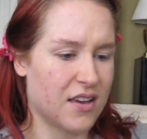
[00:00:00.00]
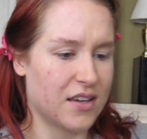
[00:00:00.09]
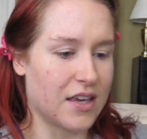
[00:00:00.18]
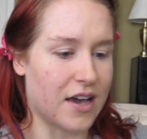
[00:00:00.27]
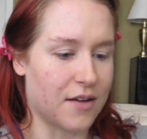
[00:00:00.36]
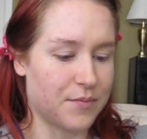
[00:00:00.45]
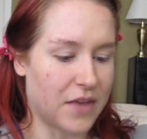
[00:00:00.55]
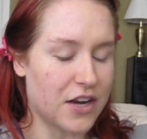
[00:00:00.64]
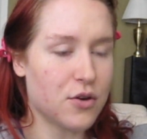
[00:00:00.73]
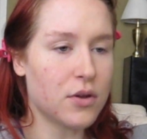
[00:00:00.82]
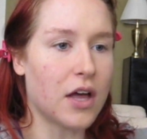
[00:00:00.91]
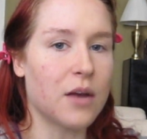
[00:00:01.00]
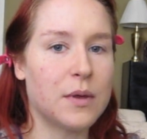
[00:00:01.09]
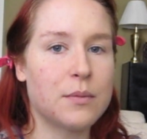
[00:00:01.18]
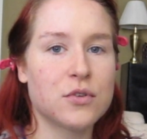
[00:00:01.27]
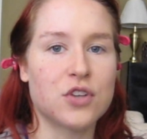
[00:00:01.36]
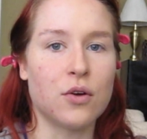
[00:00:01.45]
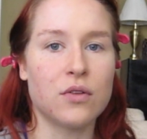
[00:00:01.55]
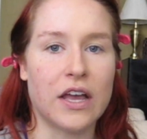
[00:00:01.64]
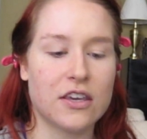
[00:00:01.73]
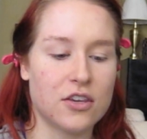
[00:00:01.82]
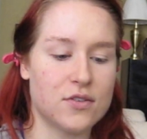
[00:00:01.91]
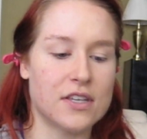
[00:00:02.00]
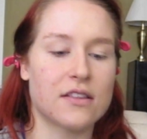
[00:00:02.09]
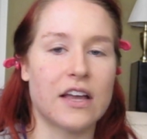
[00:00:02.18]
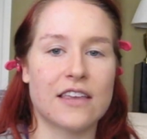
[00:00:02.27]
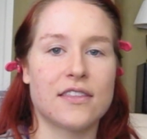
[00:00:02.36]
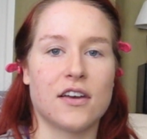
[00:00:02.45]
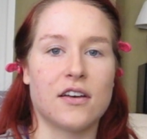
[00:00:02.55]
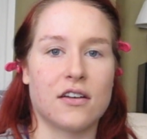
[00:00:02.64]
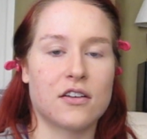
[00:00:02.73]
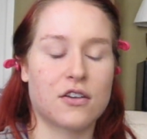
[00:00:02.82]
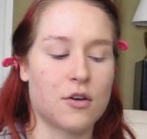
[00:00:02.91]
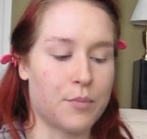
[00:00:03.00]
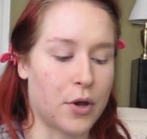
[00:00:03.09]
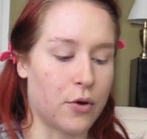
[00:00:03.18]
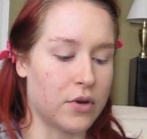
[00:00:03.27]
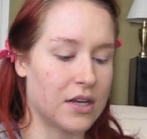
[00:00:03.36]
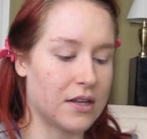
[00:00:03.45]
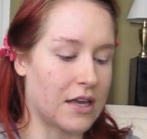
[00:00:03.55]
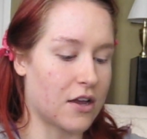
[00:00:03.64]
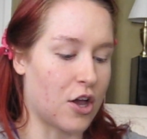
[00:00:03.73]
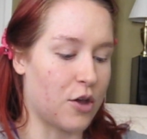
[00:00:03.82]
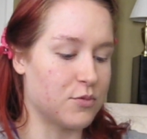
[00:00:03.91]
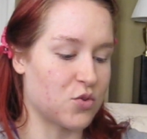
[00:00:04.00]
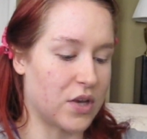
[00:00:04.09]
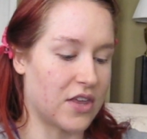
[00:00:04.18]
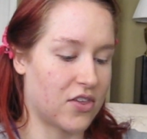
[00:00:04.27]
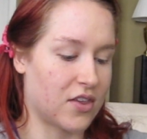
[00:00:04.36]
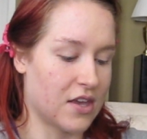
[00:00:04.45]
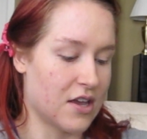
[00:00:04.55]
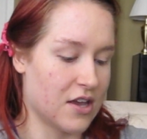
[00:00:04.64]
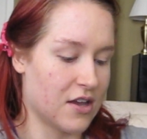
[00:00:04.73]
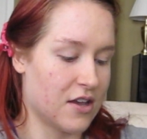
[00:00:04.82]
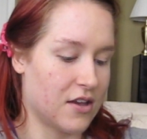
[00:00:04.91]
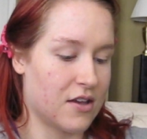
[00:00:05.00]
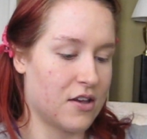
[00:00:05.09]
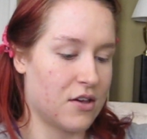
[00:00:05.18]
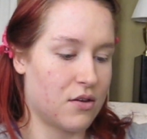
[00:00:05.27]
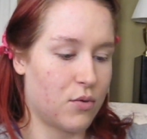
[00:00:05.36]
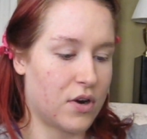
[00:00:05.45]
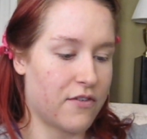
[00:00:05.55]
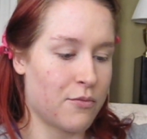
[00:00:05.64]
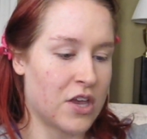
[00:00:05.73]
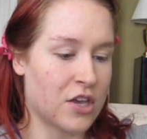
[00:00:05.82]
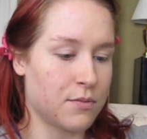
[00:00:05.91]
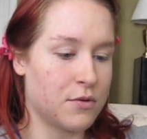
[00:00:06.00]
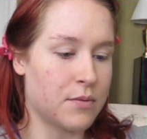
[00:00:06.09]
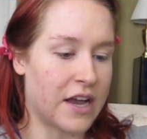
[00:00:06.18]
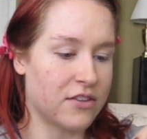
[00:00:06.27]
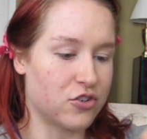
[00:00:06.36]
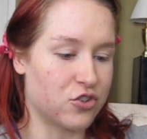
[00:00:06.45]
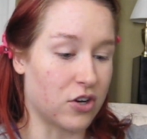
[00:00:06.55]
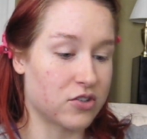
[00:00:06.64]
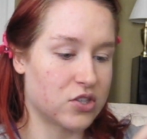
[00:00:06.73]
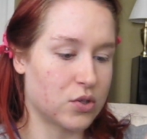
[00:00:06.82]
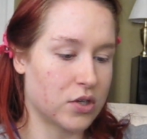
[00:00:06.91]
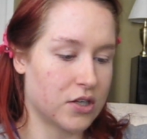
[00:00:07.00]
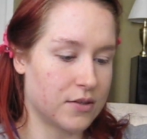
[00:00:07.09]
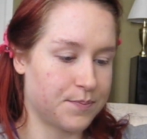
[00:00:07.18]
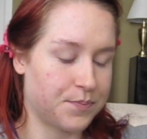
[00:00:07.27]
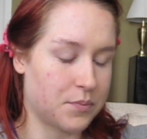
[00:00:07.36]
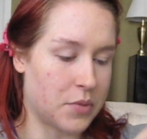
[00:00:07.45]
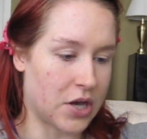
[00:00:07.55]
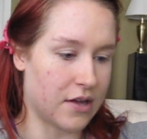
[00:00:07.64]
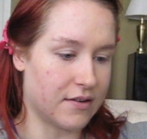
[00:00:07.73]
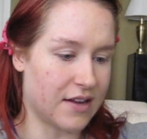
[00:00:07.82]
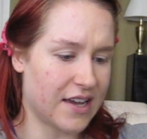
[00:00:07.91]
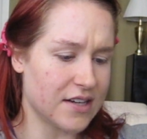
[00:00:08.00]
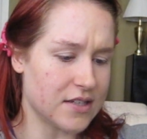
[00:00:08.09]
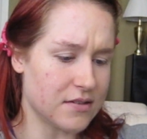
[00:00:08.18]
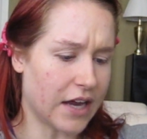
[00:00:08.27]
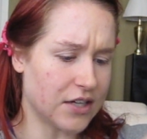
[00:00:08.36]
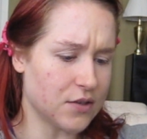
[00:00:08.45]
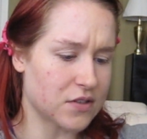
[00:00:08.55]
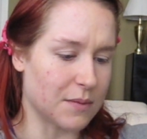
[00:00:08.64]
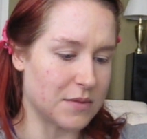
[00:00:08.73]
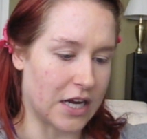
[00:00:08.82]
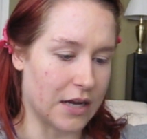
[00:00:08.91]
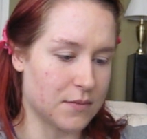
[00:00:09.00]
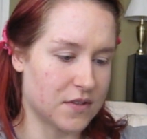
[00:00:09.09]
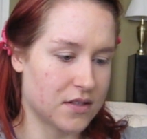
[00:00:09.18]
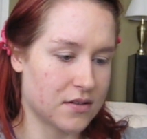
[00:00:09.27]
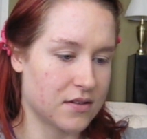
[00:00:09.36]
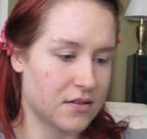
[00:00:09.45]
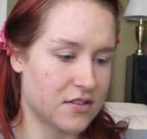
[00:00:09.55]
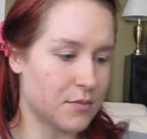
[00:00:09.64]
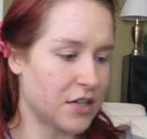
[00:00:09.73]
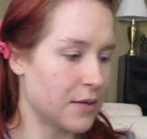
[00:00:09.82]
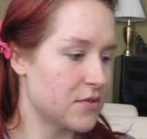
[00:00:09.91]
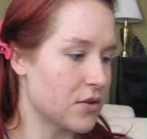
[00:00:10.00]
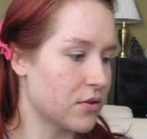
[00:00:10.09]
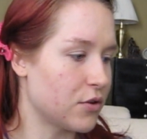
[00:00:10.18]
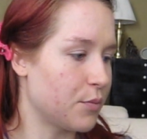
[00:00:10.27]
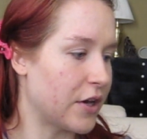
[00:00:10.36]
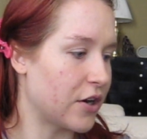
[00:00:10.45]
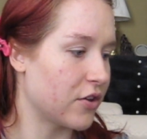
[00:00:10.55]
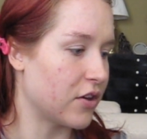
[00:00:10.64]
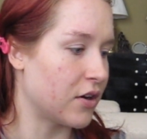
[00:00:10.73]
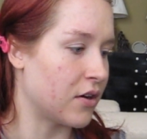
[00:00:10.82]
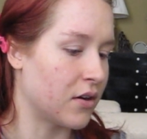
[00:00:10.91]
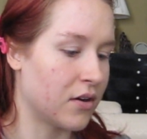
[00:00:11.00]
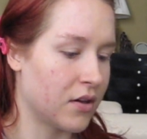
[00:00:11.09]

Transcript: yeah. I know a lot of people don't like using like the component that comes with whatever makeup you buy at the drugstore, but I do sometimes. Sometimes they're a little better than